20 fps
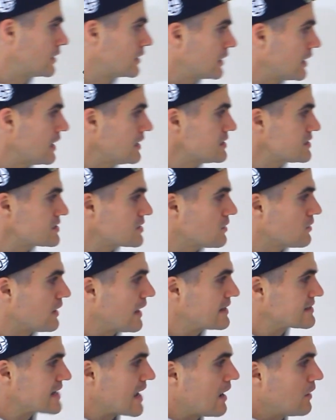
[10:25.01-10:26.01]
Okay, so
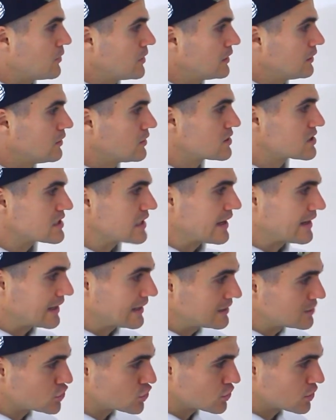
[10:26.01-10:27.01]
that's how it looks like
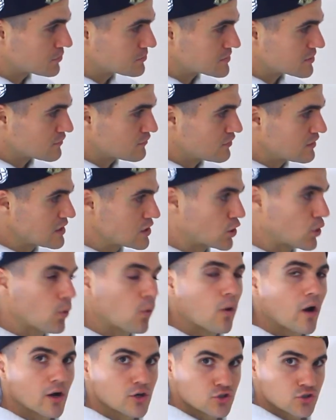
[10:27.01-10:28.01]
in terms of the
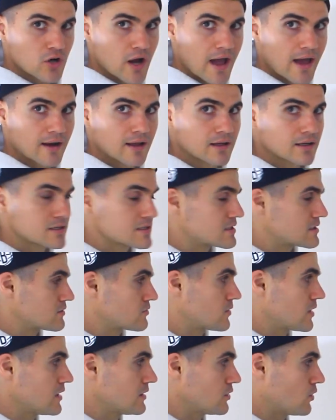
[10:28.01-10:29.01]
quadratics,
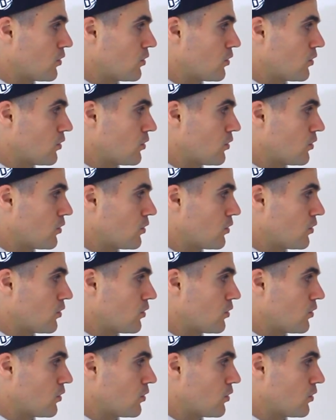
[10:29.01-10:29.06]
right?